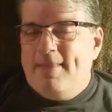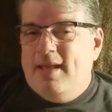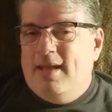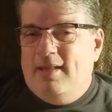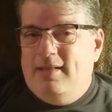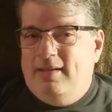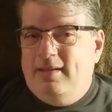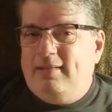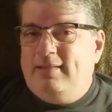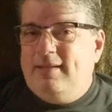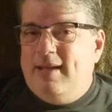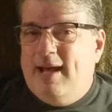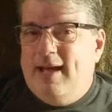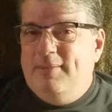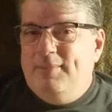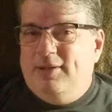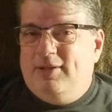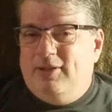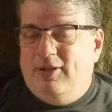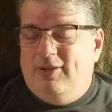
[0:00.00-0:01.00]
This time,
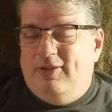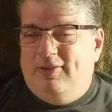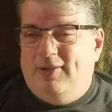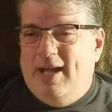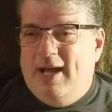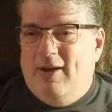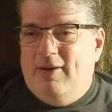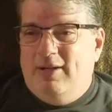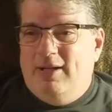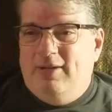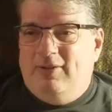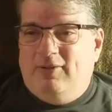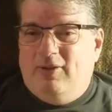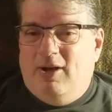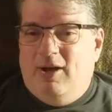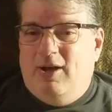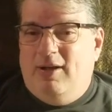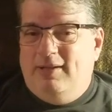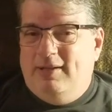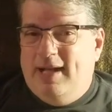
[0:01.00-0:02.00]
it turns out, it's
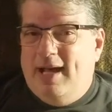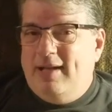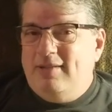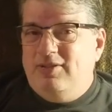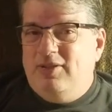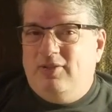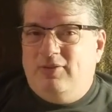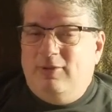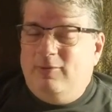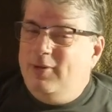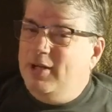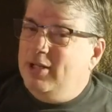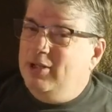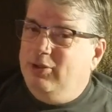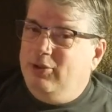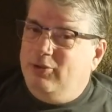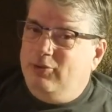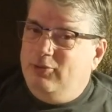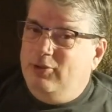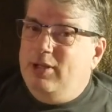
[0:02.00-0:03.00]
on not just a
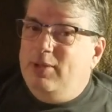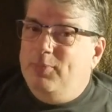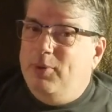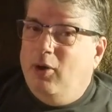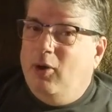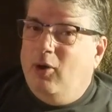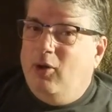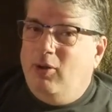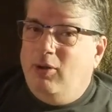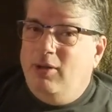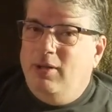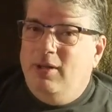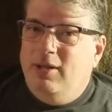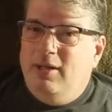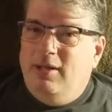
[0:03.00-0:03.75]
regular street pole